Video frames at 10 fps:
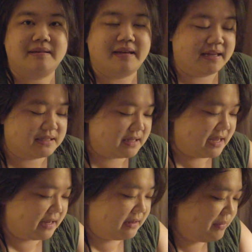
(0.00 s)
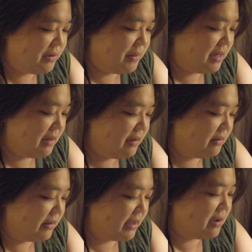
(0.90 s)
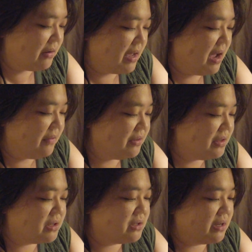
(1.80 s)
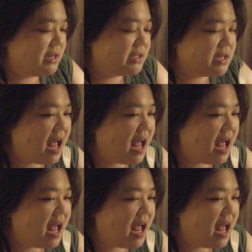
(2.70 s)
It's like when you eat it, you're like, okay, after this slice,